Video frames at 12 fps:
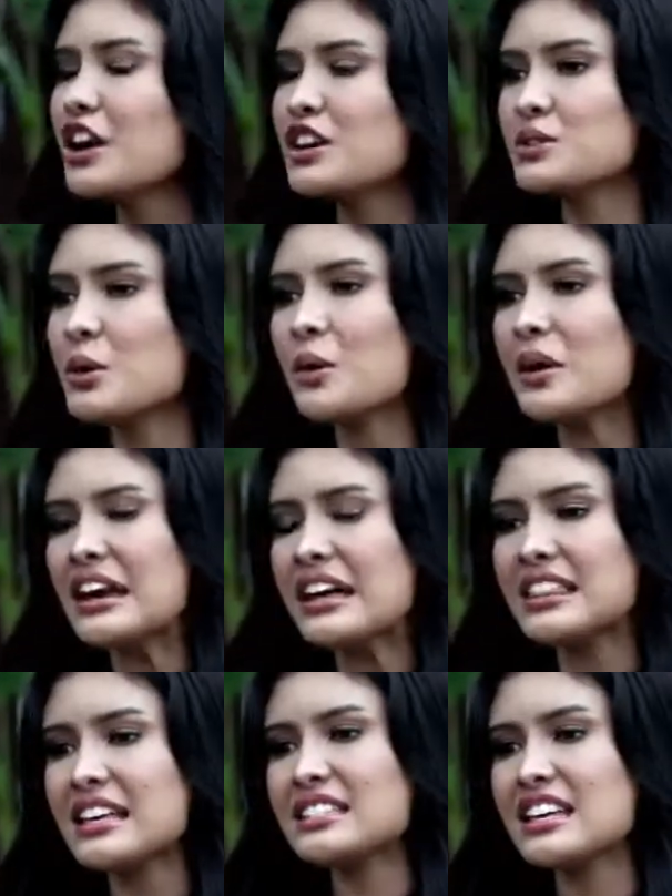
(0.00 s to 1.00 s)
So
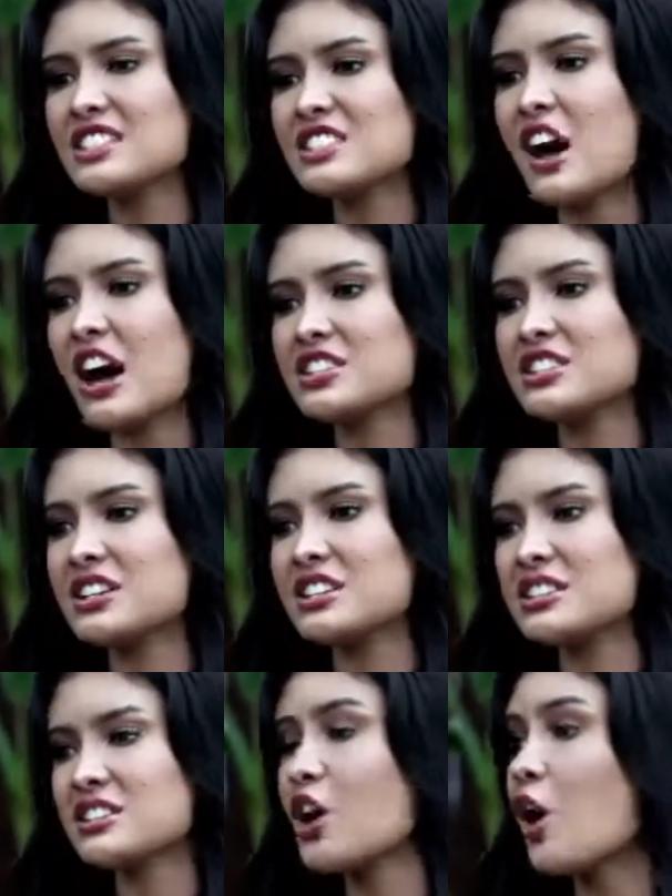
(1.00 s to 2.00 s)
this is not
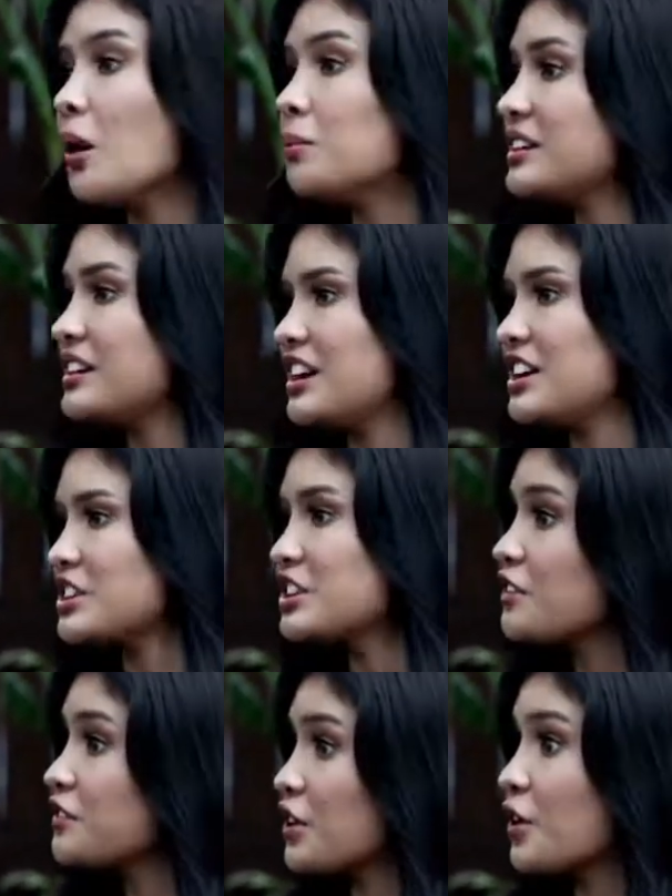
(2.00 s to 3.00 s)
just the obligation
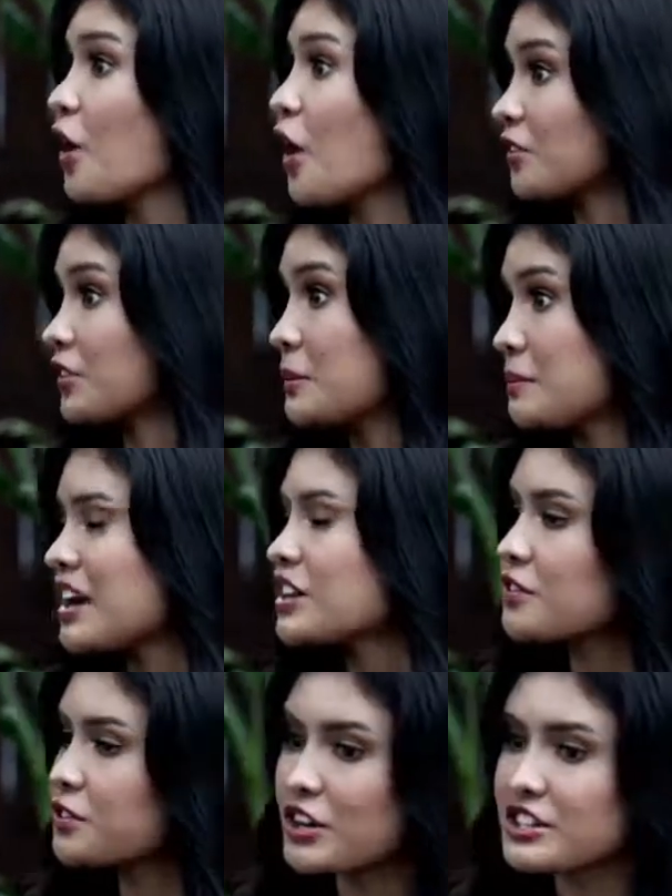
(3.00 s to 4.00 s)
of the government.
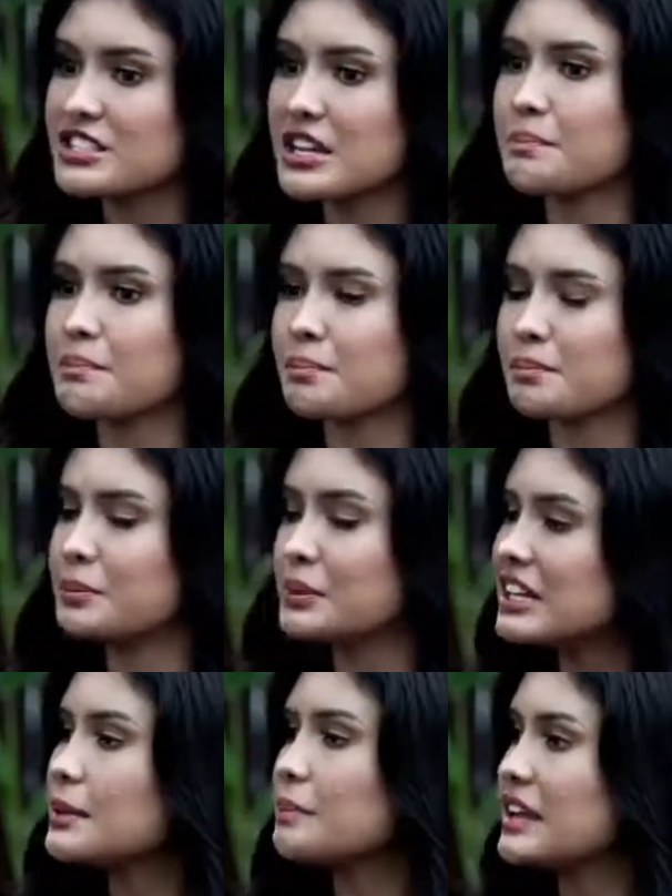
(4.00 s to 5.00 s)
Of course, they
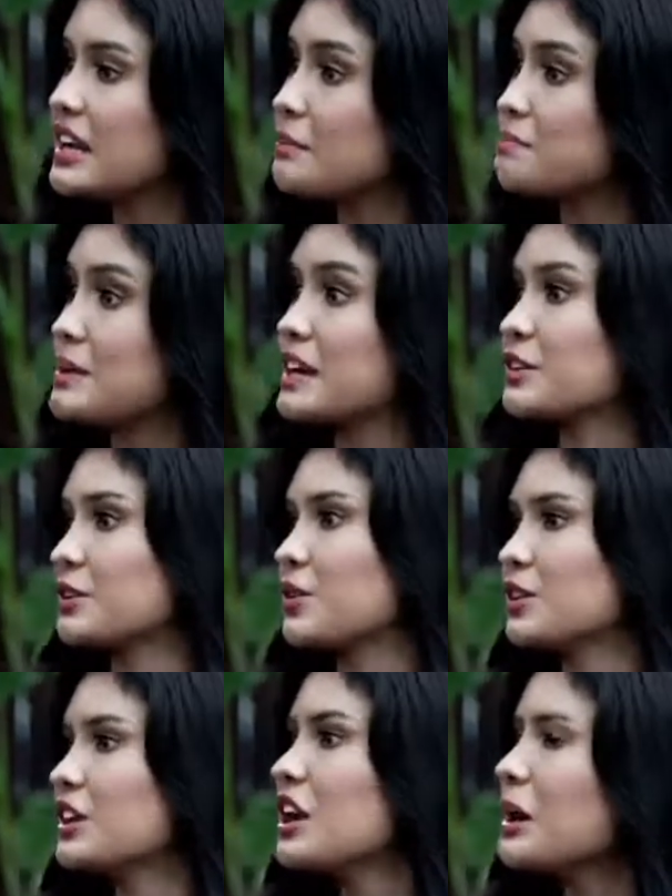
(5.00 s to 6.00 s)
really play a big
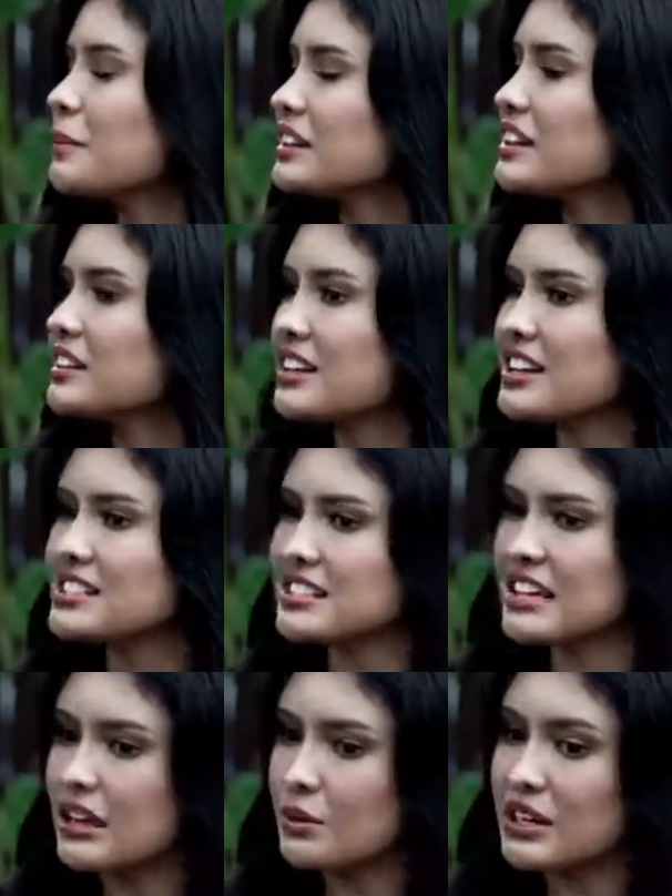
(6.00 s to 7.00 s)
role, but
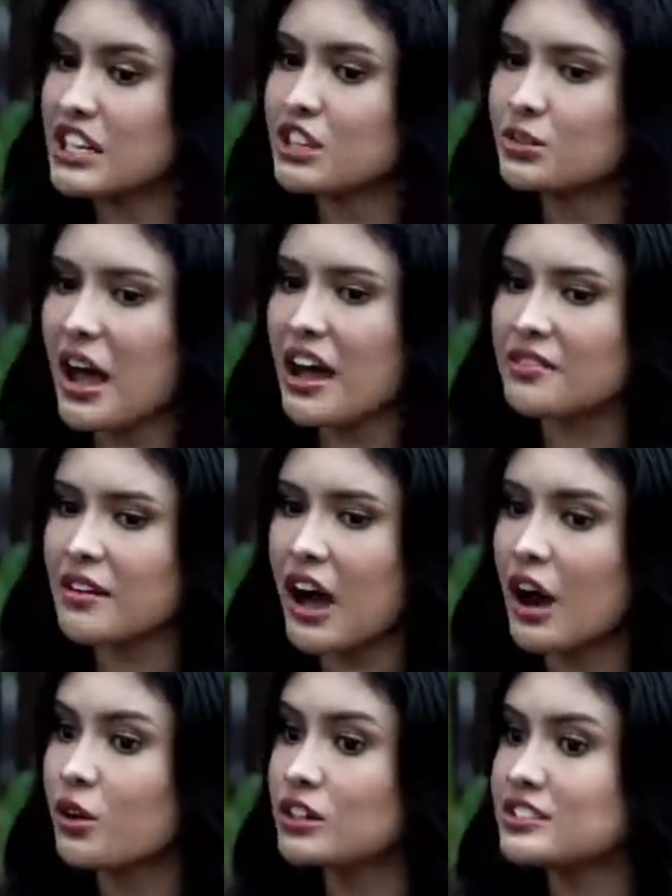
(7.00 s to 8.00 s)
we need to have
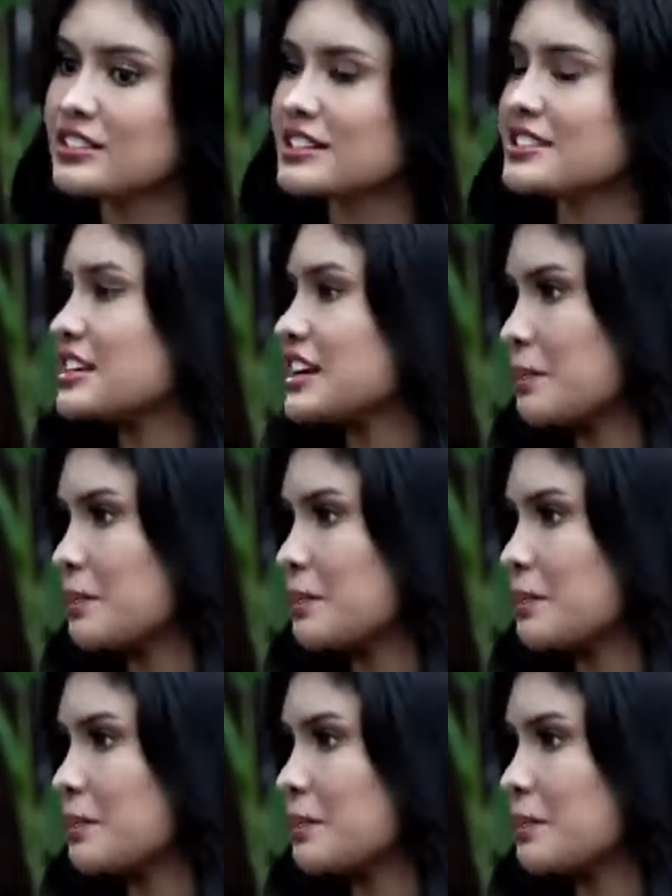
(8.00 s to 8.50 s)
a holistic